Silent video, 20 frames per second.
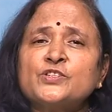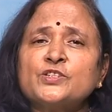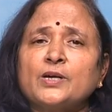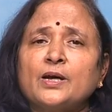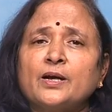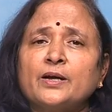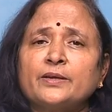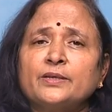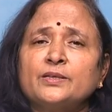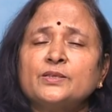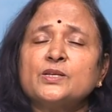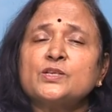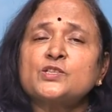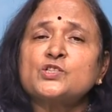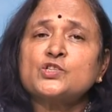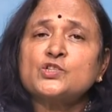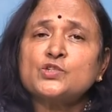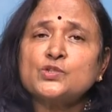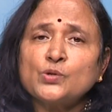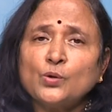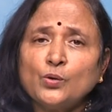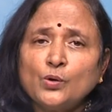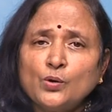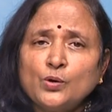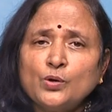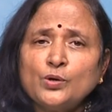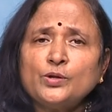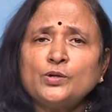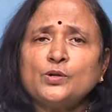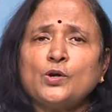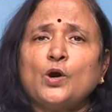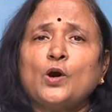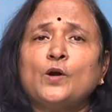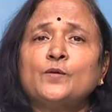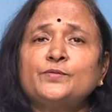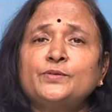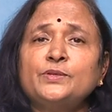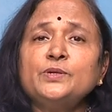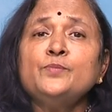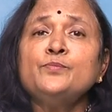are in the store
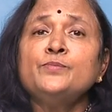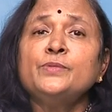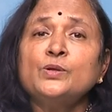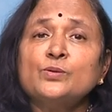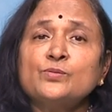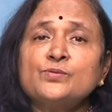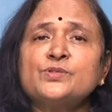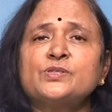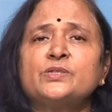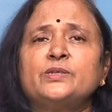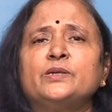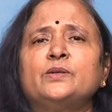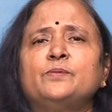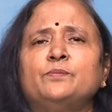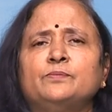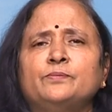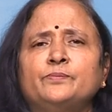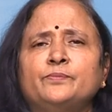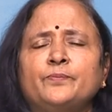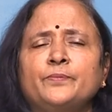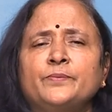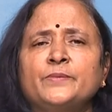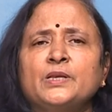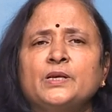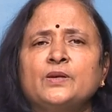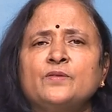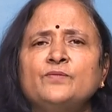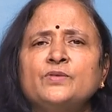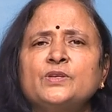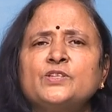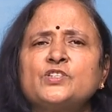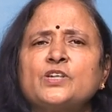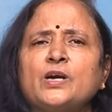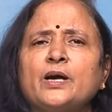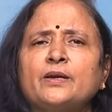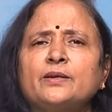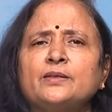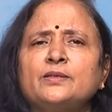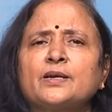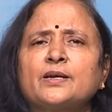of the museum, which
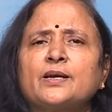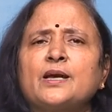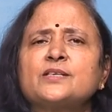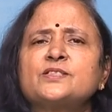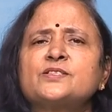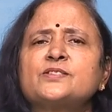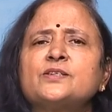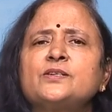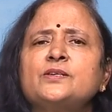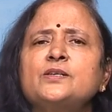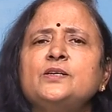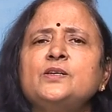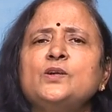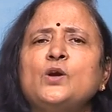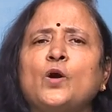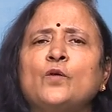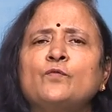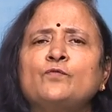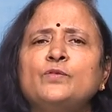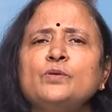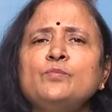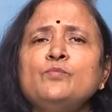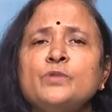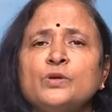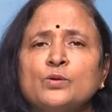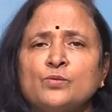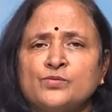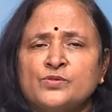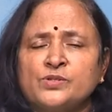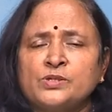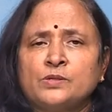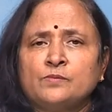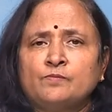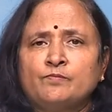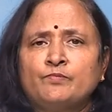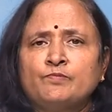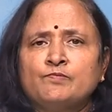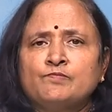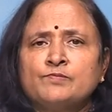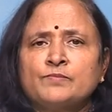are in the custody of the museum.
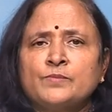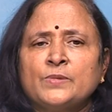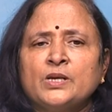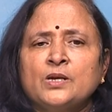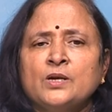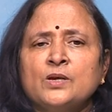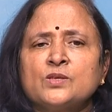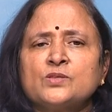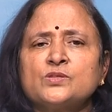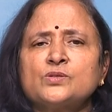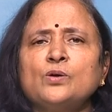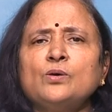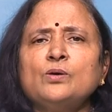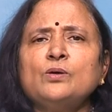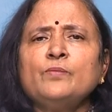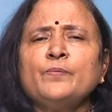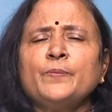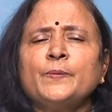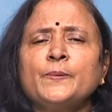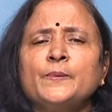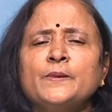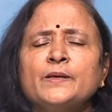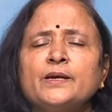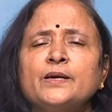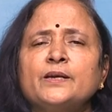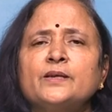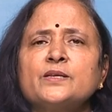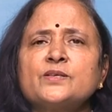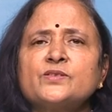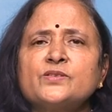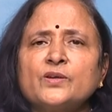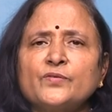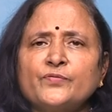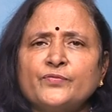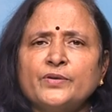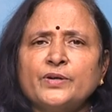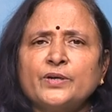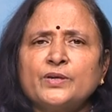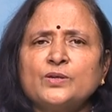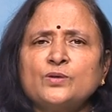So, it is
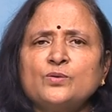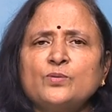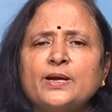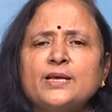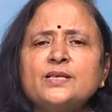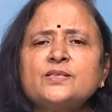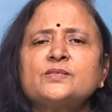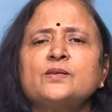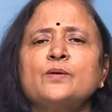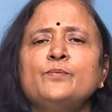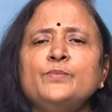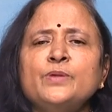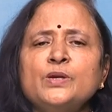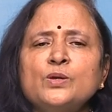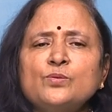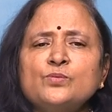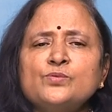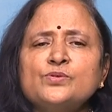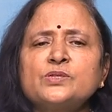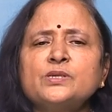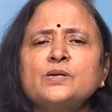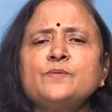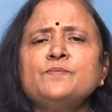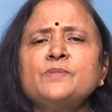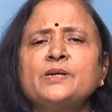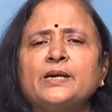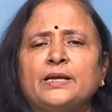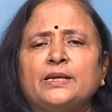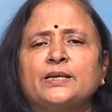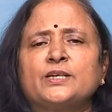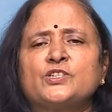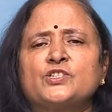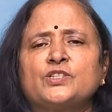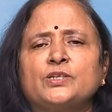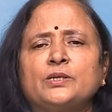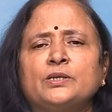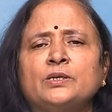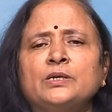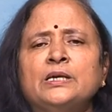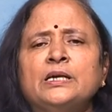referred to as museum
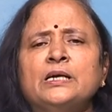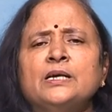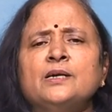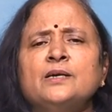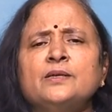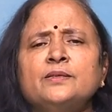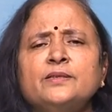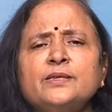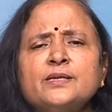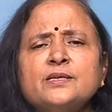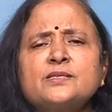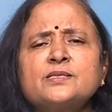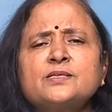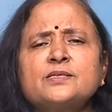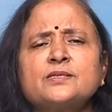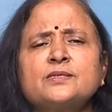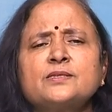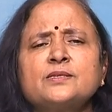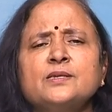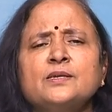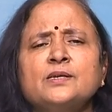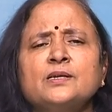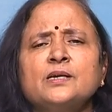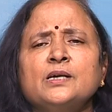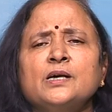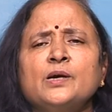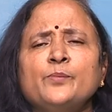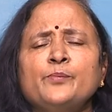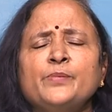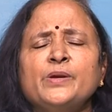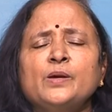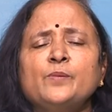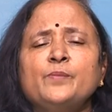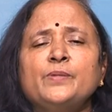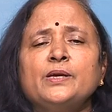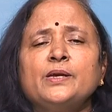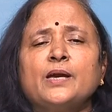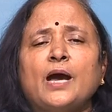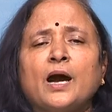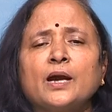collection. This may
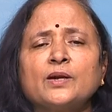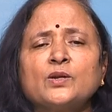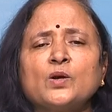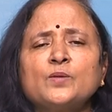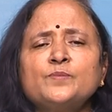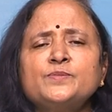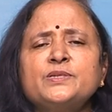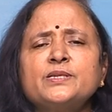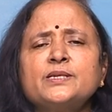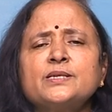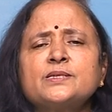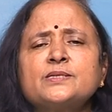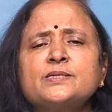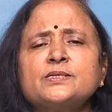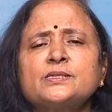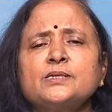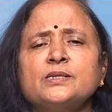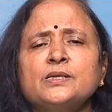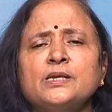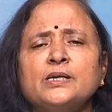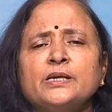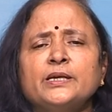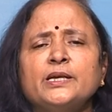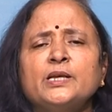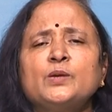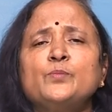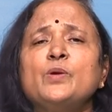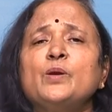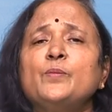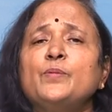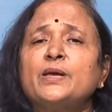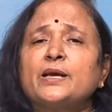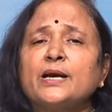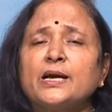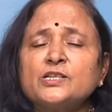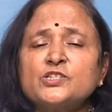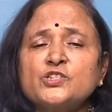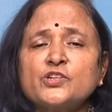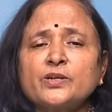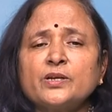be art objects, it may be
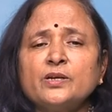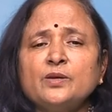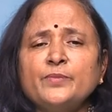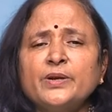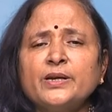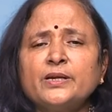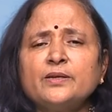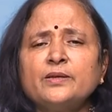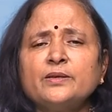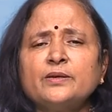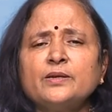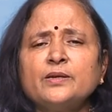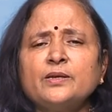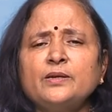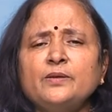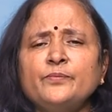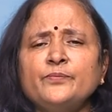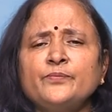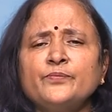cultural material,